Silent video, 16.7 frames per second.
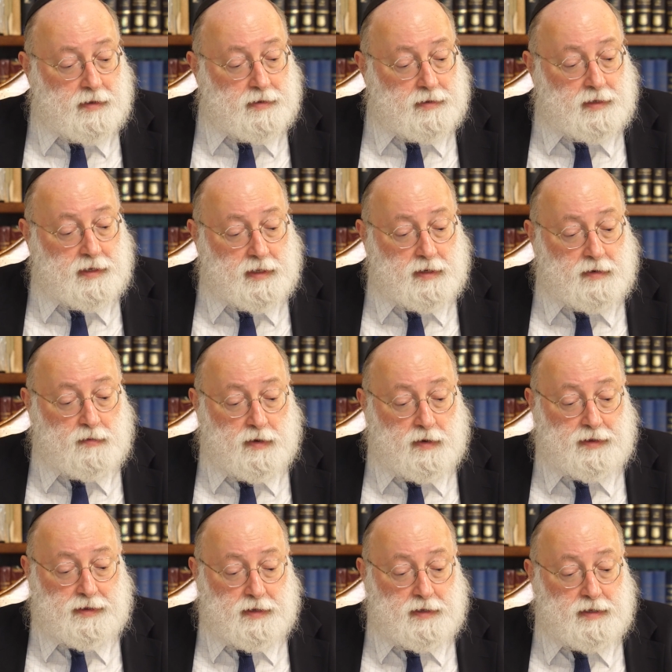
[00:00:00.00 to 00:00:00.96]
dealing
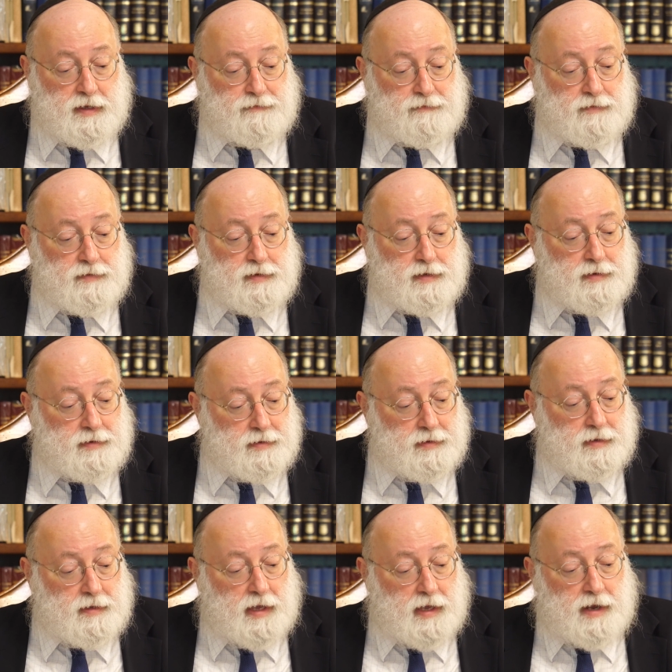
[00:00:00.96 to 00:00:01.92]
with
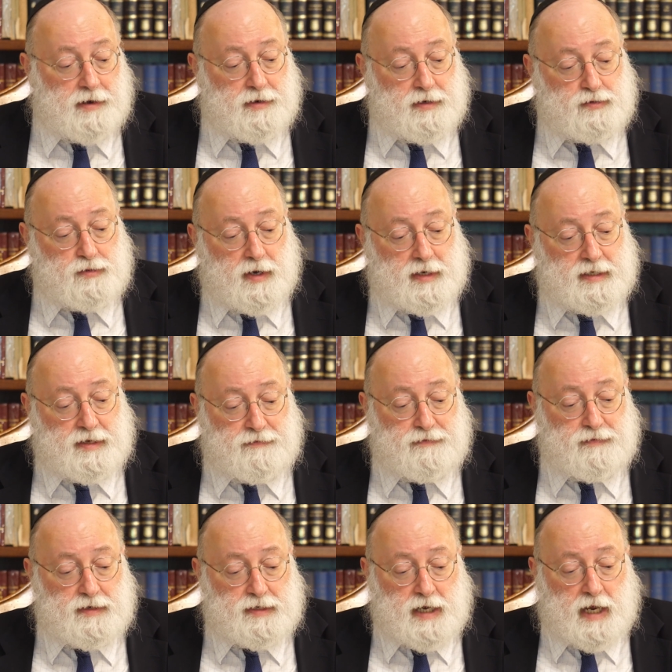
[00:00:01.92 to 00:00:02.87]
how to address
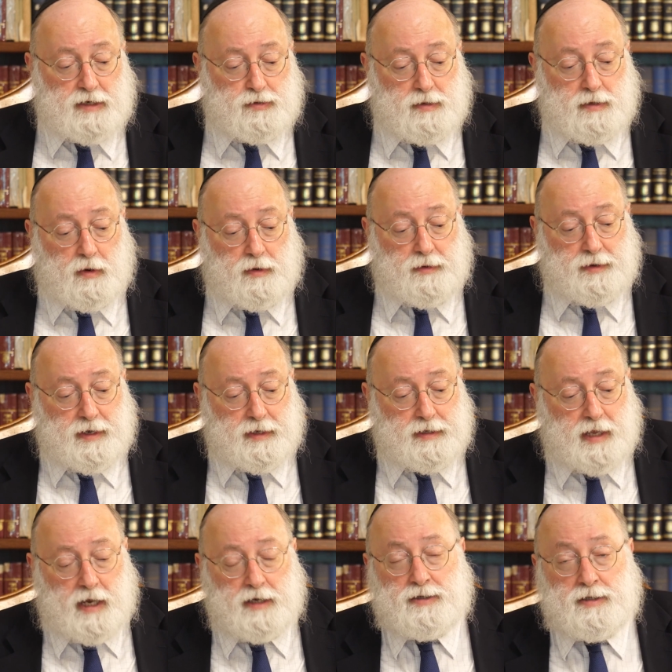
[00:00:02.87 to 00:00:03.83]
different sexual
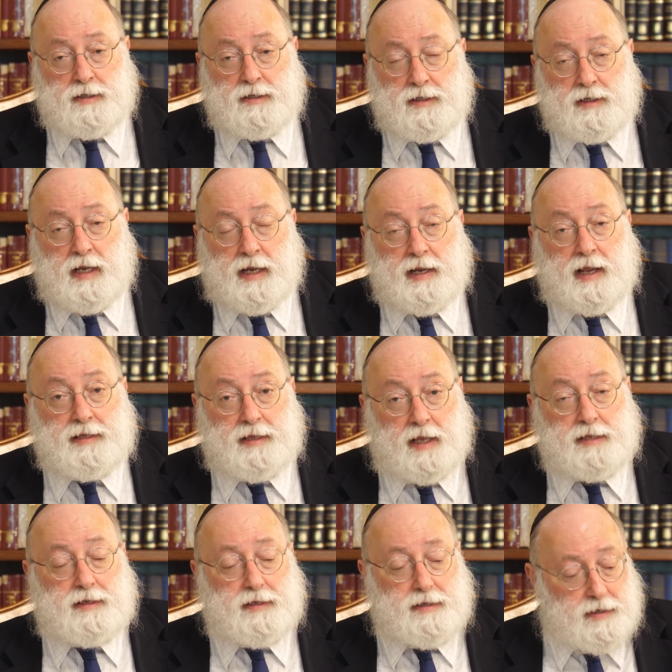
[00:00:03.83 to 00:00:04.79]
orientations and
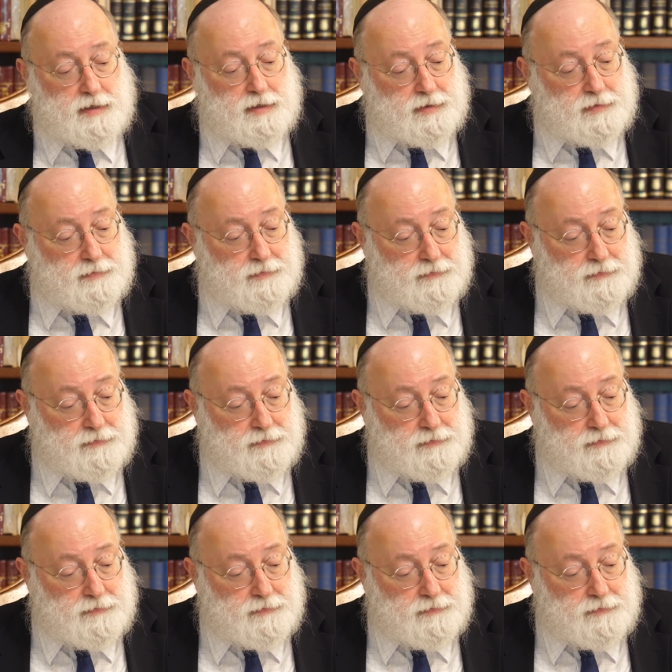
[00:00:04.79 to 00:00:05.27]
identities.